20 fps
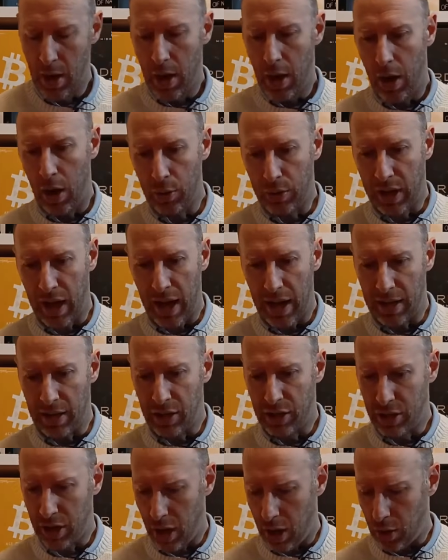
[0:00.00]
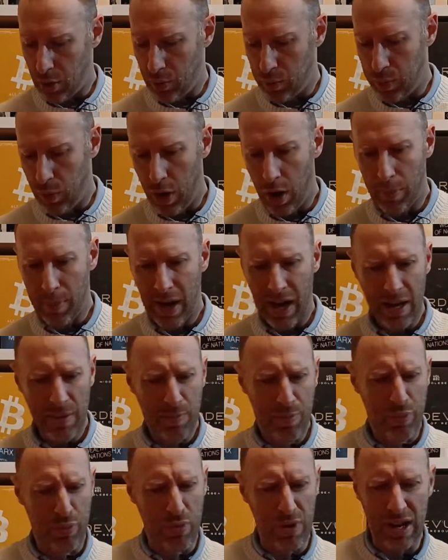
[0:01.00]
Okay, so what are my
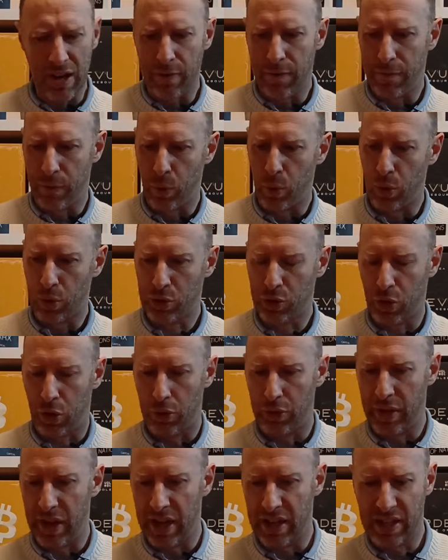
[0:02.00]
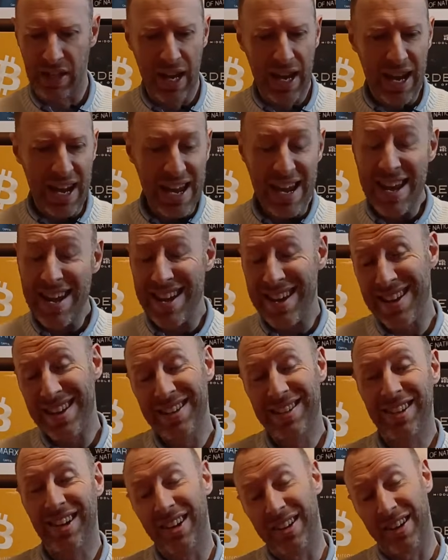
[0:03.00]
brief thoughts on this? It
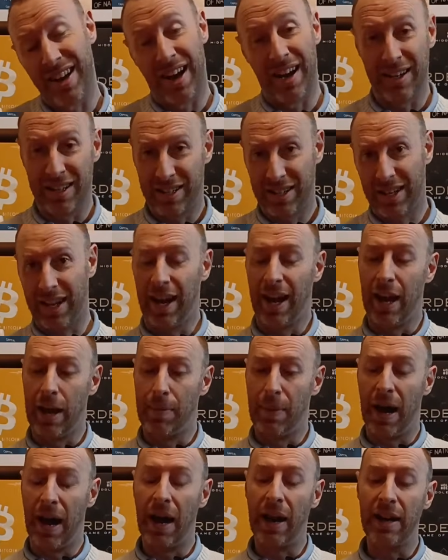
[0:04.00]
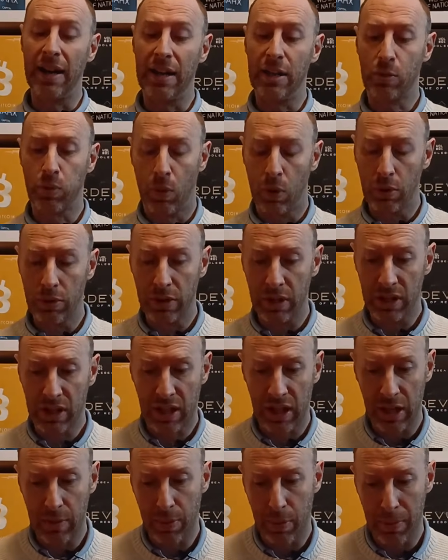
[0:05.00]
is a nice game, and it's one that's
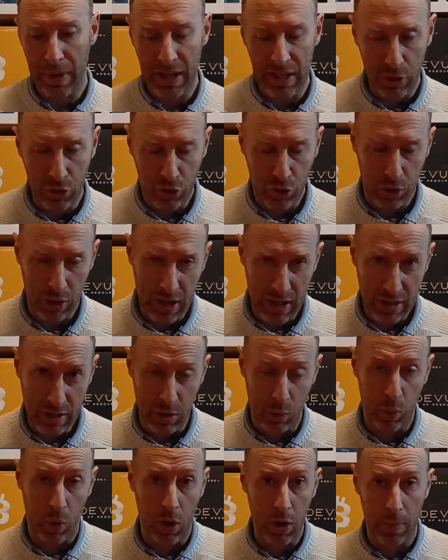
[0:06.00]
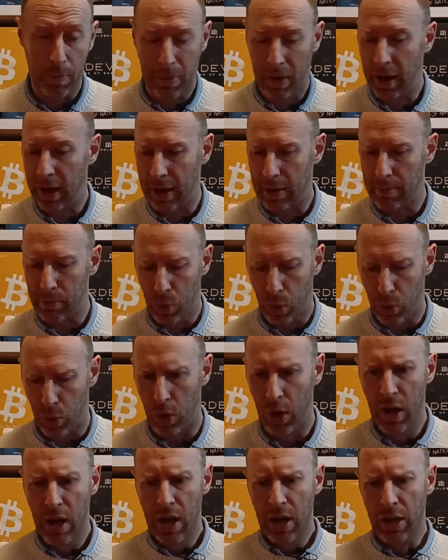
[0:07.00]
keeping me intrigued to want to play more.
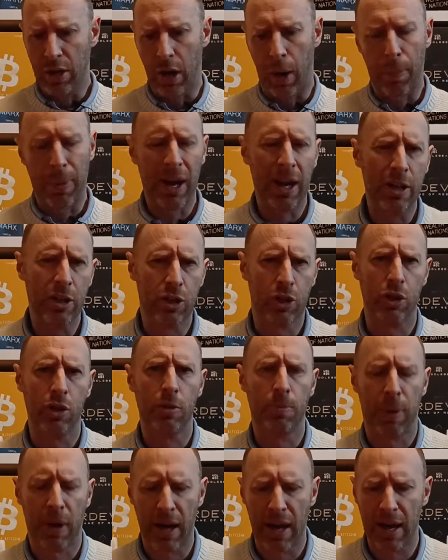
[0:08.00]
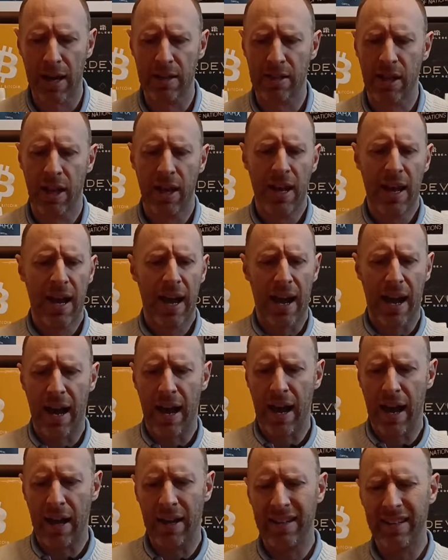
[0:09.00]
I played 2 players,
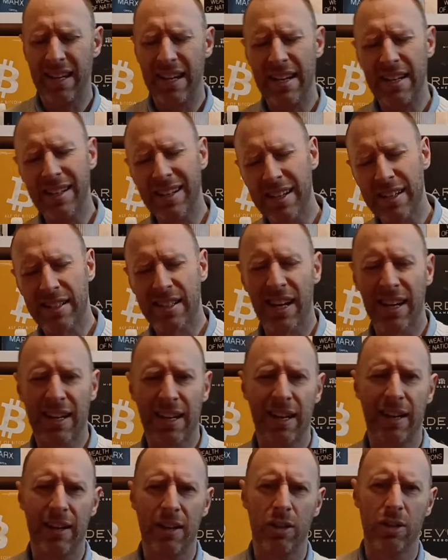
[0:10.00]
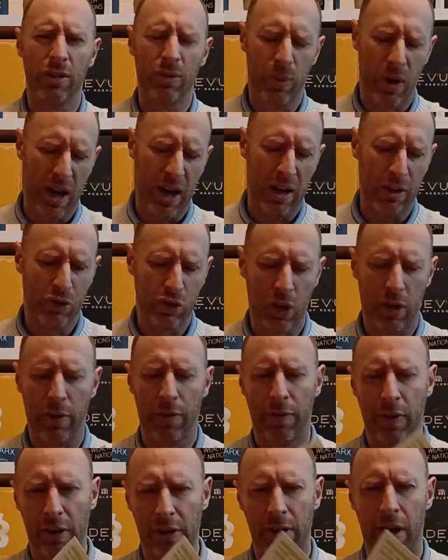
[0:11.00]
and it did take a little while trying to
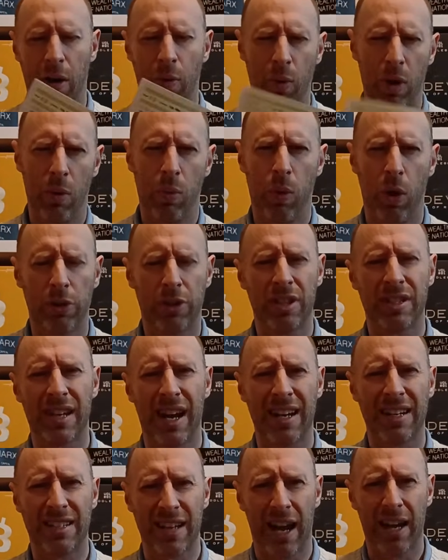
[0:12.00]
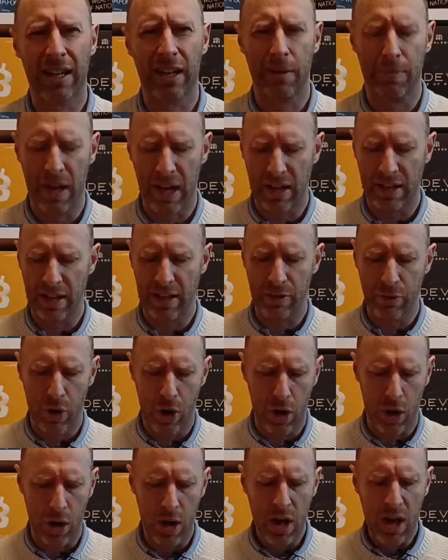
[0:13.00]
figure out, well, what does that exactly mean? And there
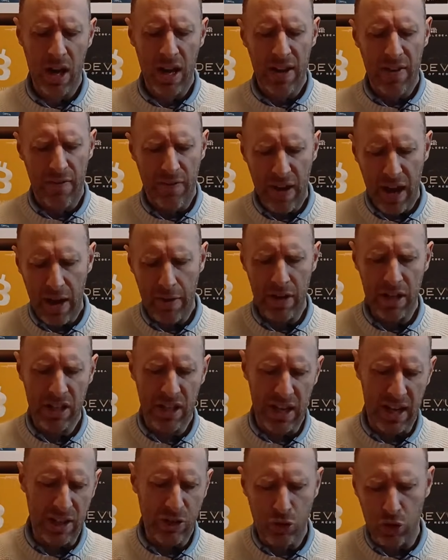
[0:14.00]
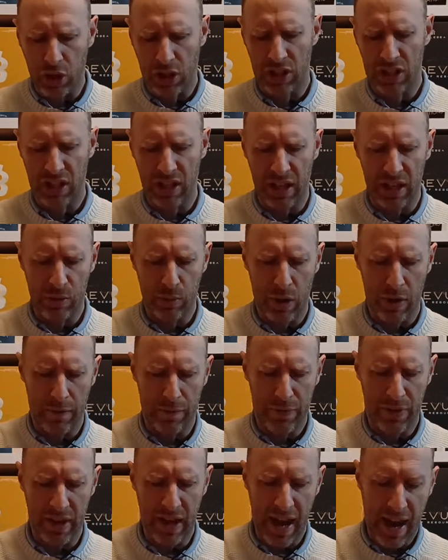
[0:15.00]
are various intricacies with
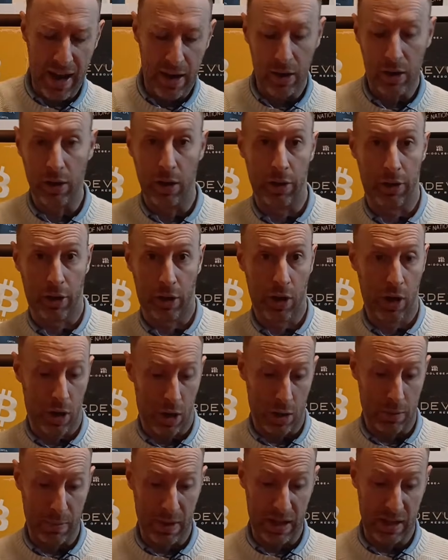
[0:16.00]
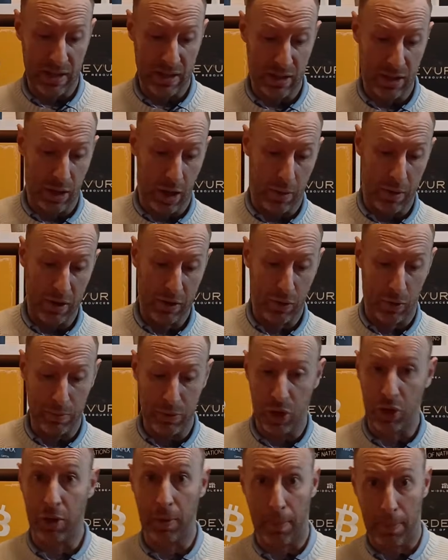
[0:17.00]
the angle of the card means, it's from
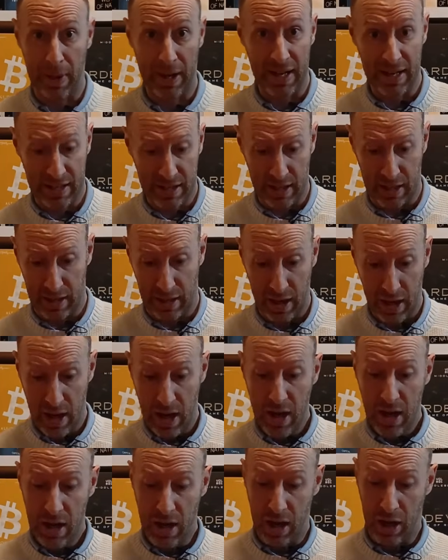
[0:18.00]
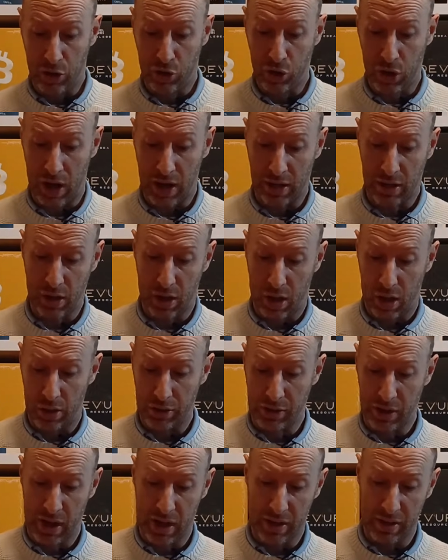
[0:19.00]
your completed trade cards,
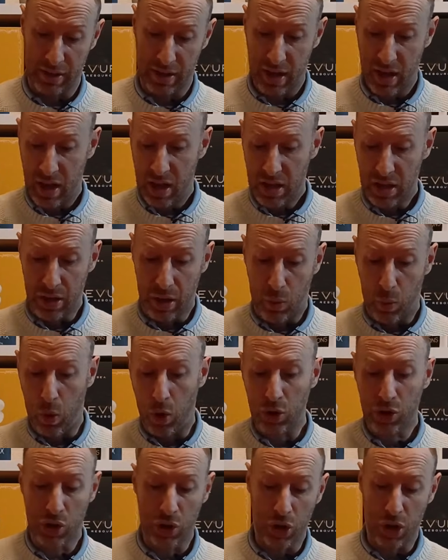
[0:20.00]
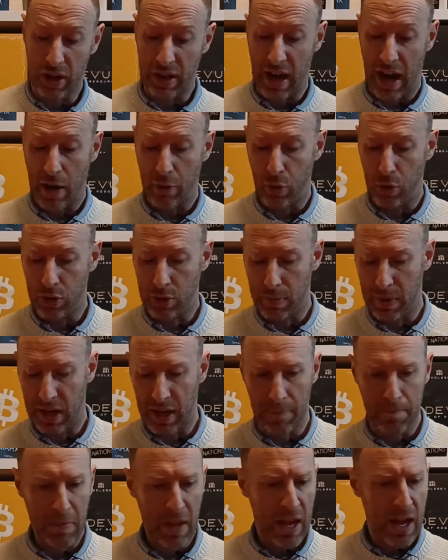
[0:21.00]
and what certain arrows
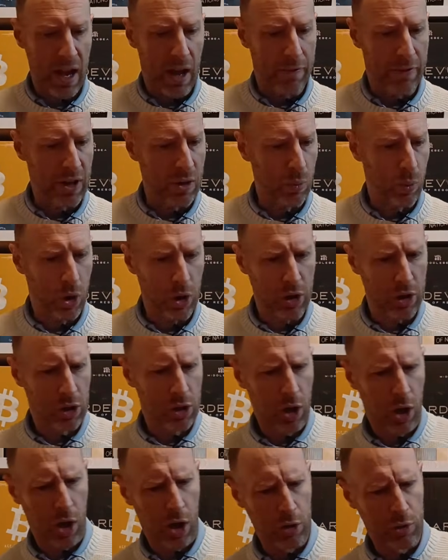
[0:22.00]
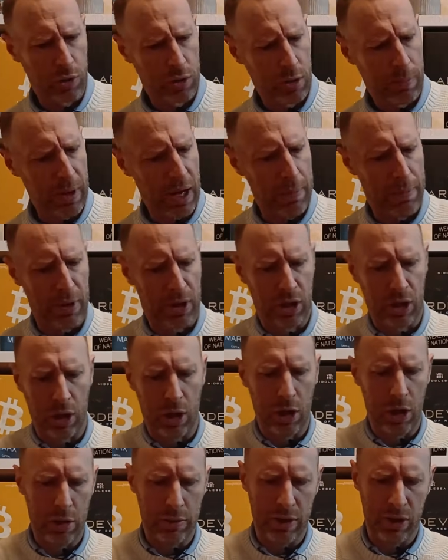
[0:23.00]
mean. I think one of the cards was a bit
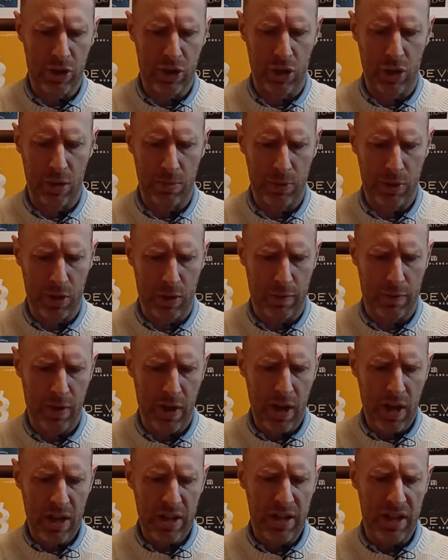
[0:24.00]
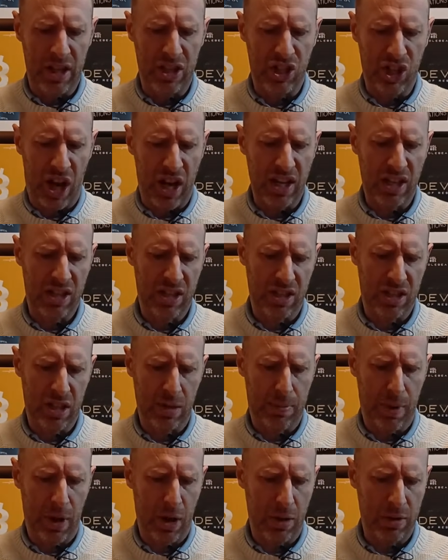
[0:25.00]
peculiar in terms of the adjacency
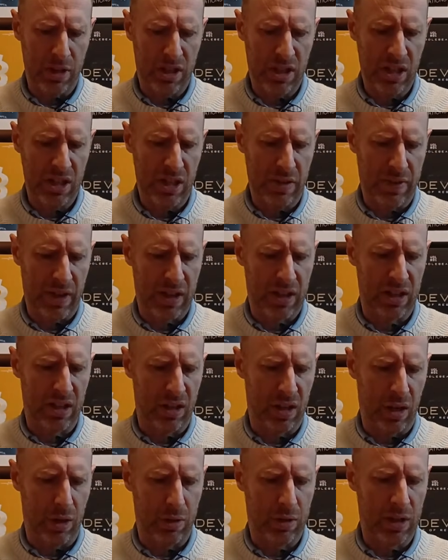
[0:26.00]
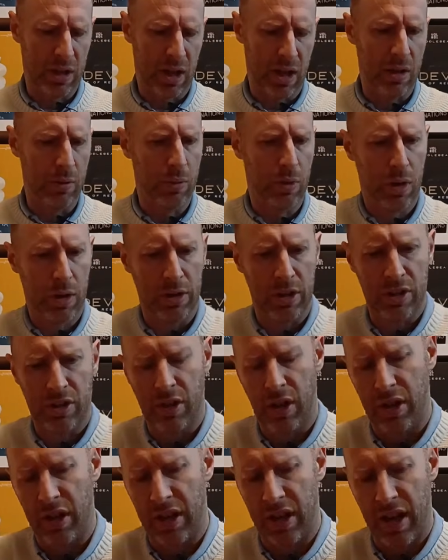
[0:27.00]
bonuses. If I can locate one, there's
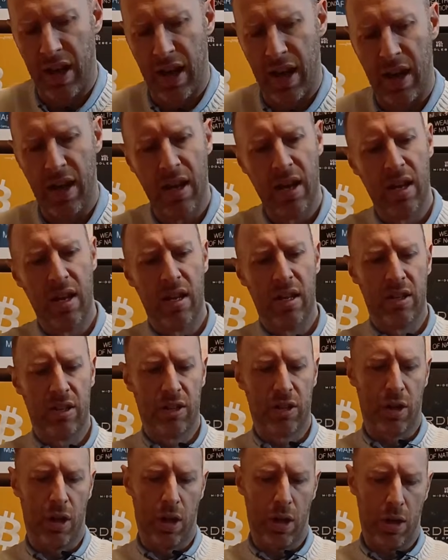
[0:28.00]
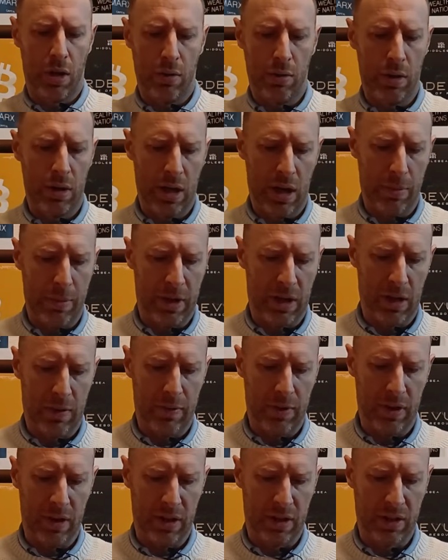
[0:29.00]
none in there. So let me give
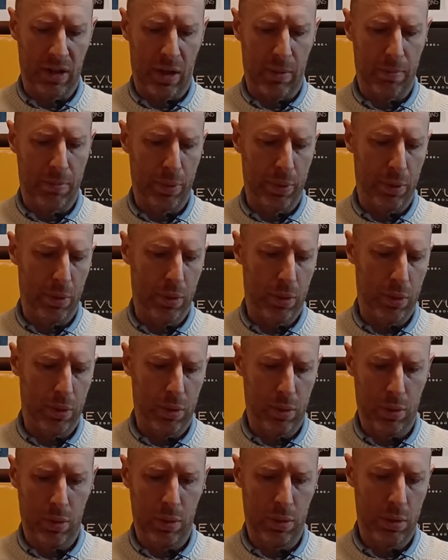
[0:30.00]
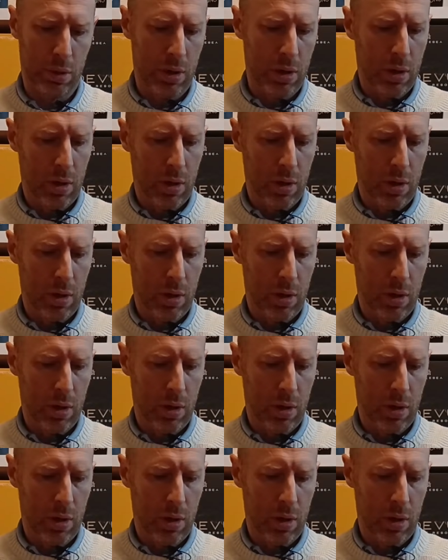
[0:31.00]
you an example.